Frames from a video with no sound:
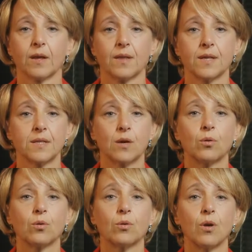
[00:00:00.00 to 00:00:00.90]
These are
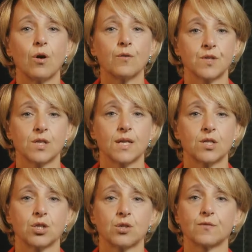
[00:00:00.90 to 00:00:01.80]
all often
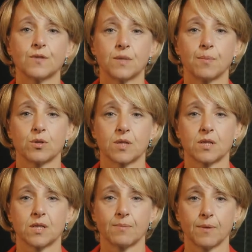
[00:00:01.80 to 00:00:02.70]
issues for deposit
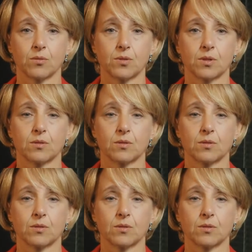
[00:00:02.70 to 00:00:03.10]
disputes,